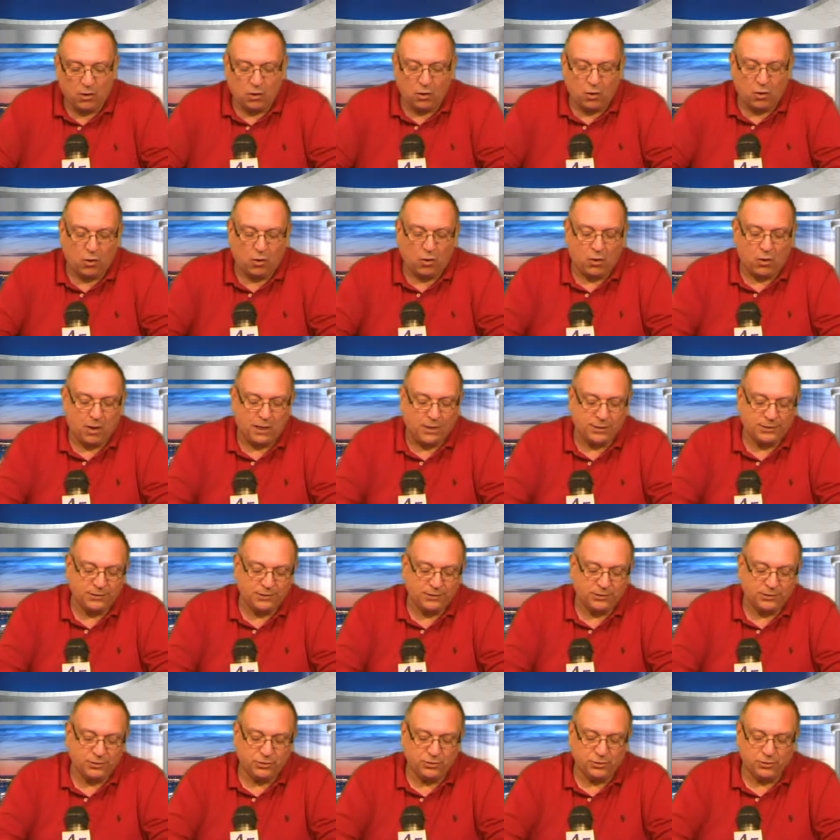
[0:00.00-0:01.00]
on
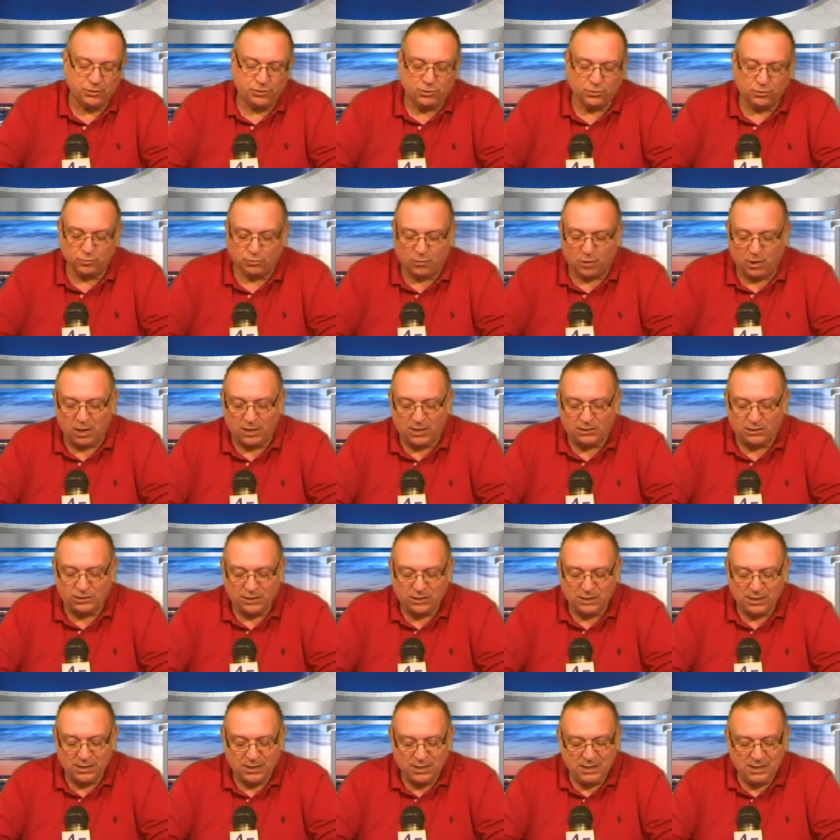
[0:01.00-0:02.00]
Newswatch,